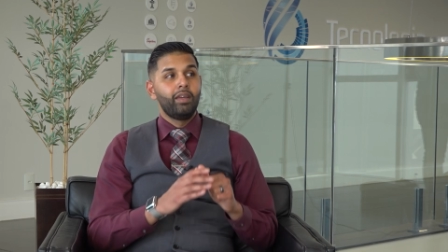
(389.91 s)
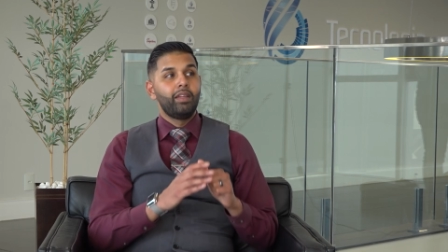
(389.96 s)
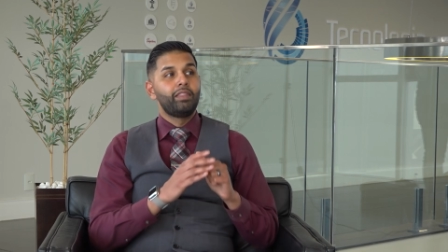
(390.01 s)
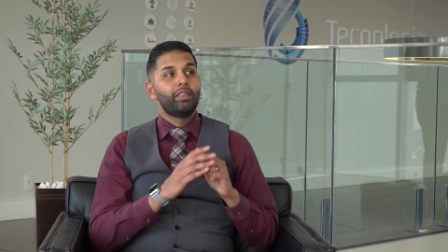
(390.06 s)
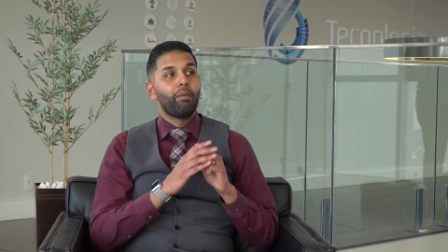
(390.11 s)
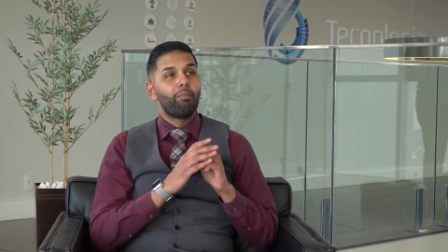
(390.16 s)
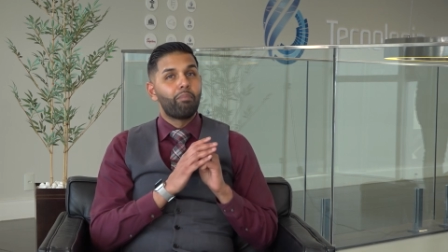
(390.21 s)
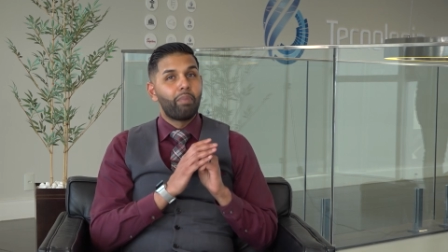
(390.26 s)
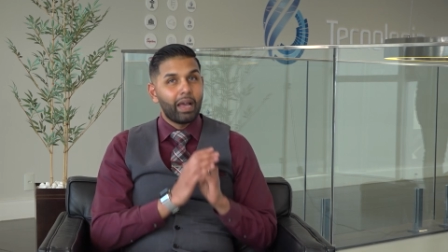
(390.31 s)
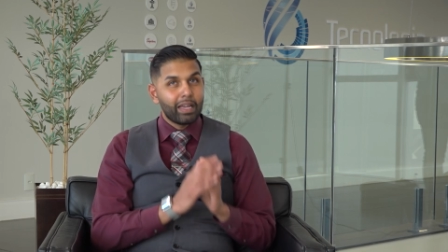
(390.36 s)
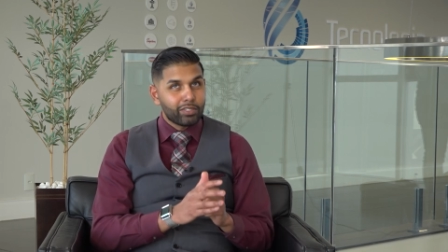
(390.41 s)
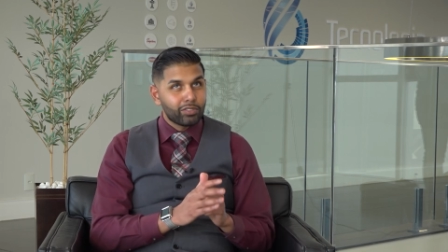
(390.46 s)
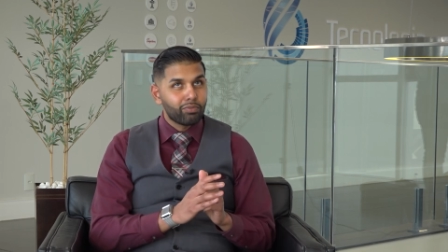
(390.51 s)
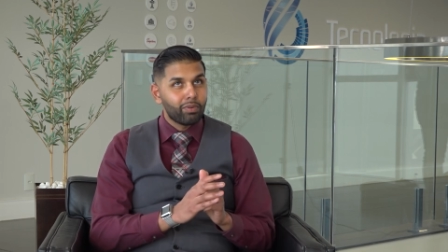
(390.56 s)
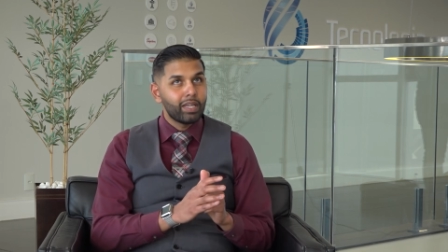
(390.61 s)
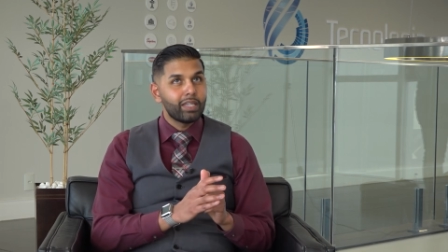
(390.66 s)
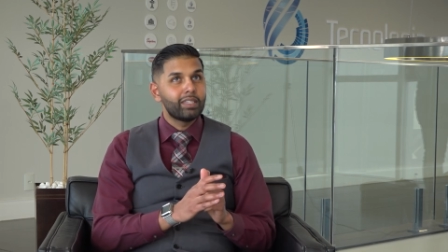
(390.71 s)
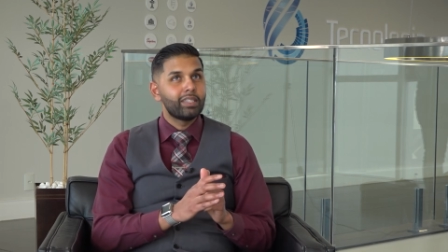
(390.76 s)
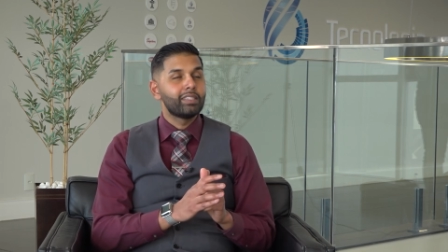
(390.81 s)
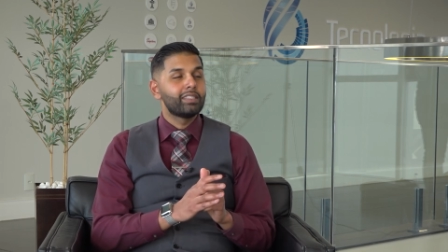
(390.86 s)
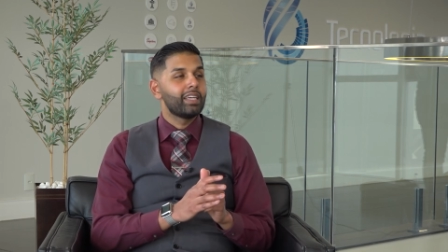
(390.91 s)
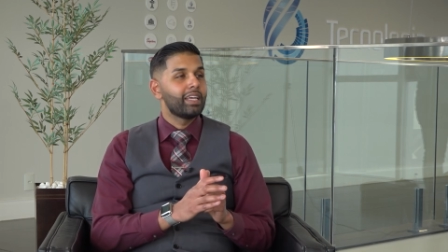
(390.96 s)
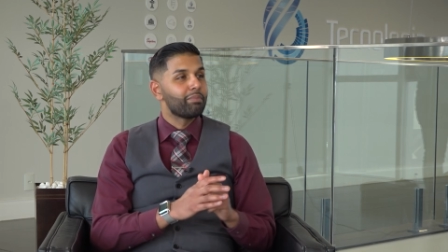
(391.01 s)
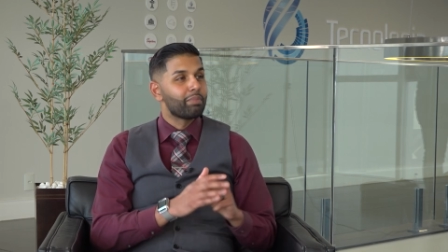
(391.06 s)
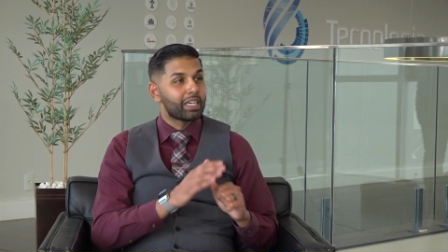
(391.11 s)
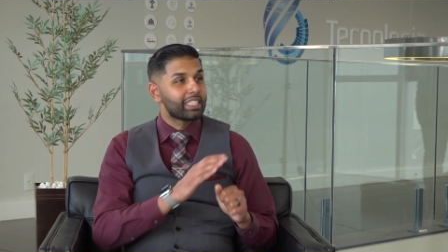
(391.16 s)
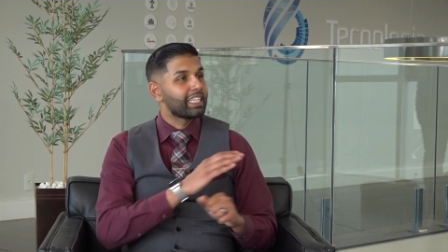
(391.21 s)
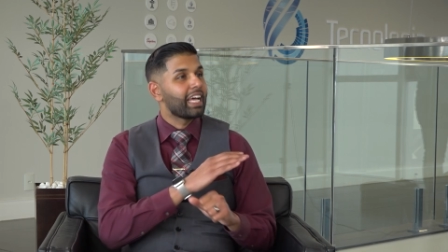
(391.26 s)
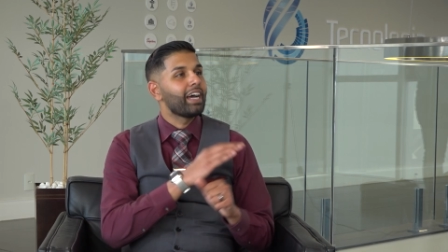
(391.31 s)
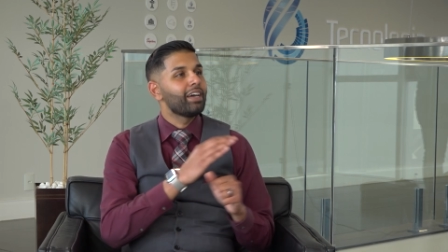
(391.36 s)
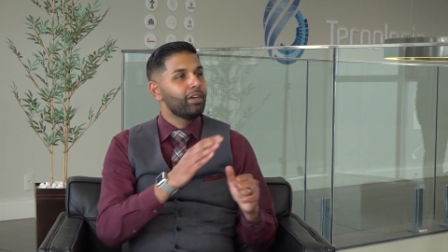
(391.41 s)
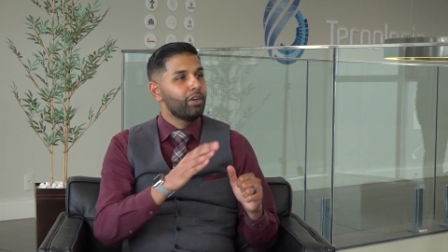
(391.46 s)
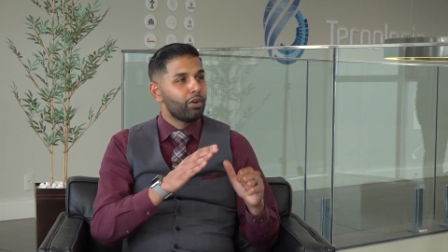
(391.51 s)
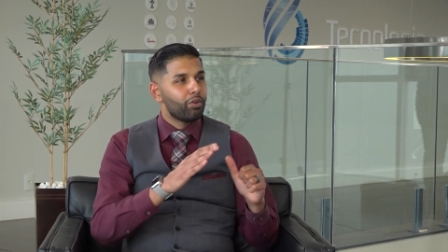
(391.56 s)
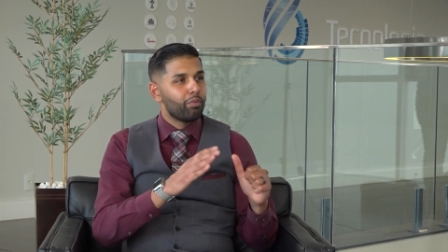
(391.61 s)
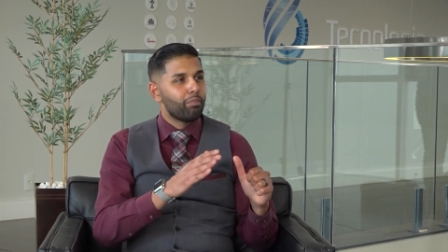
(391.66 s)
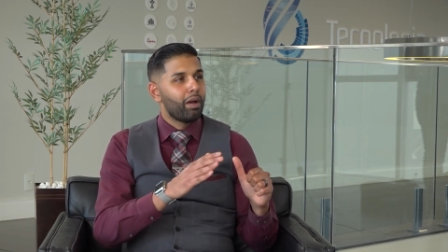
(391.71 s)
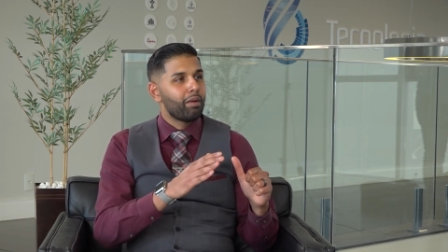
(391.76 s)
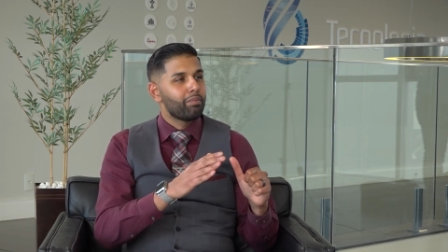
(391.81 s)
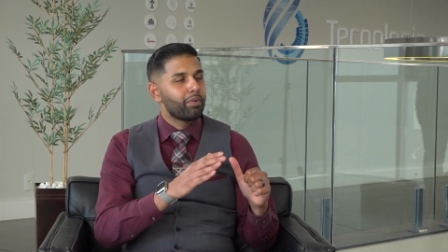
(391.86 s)
the best way to say, because I
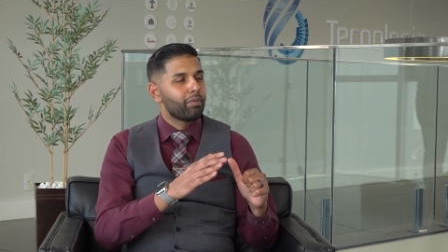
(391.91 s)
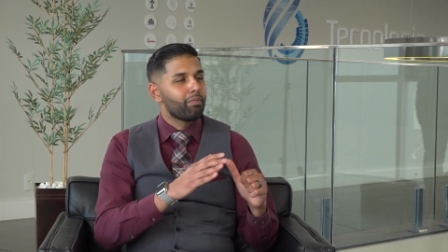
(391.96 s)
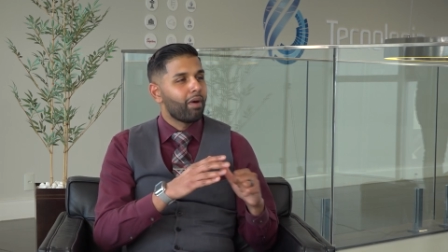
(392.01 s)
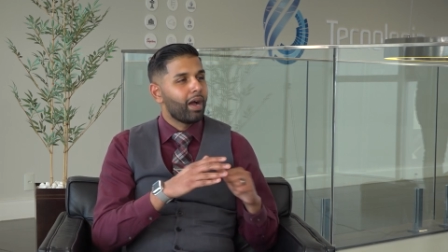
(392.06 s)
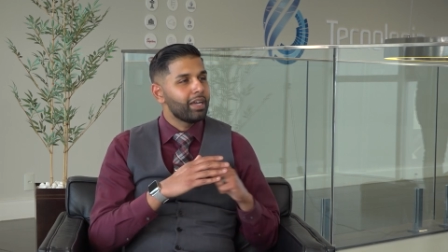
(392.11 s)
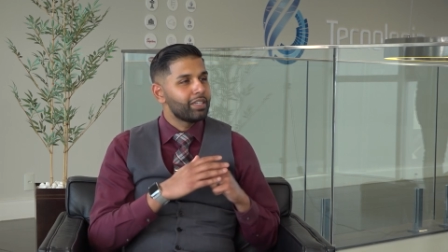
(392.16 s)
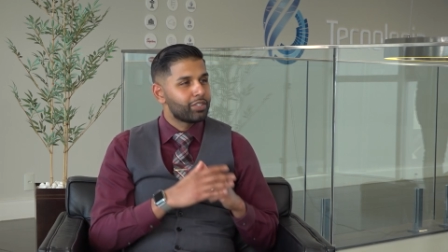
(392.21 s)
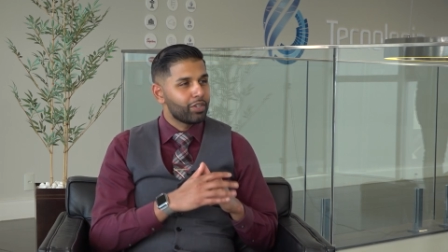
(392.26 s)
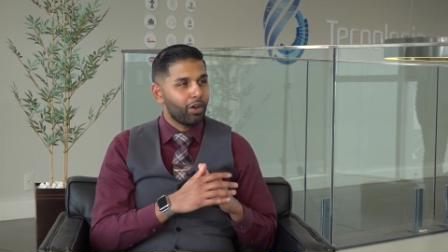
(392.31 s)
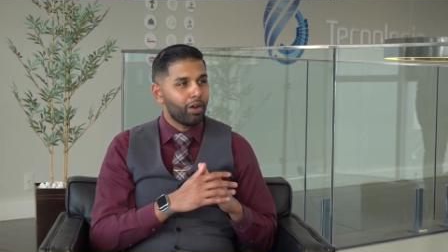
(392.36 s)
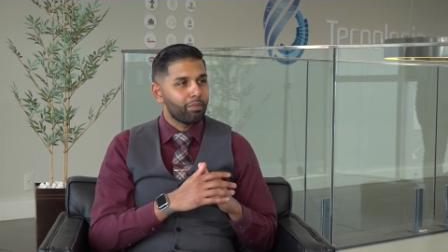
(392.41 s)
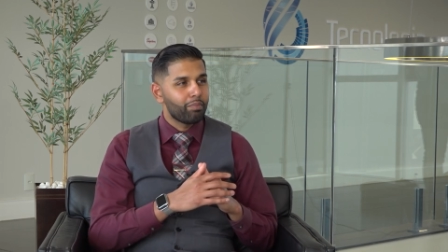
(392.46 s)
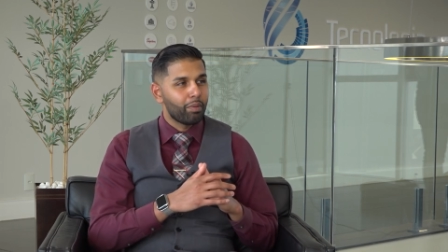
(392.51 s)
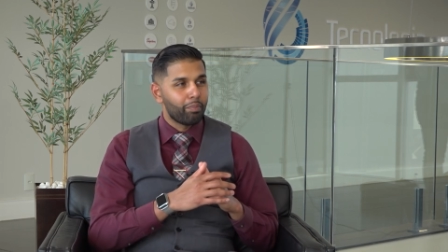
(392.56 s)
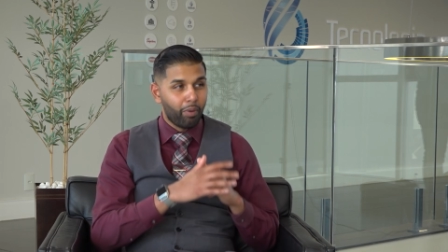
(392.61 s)
remember my job,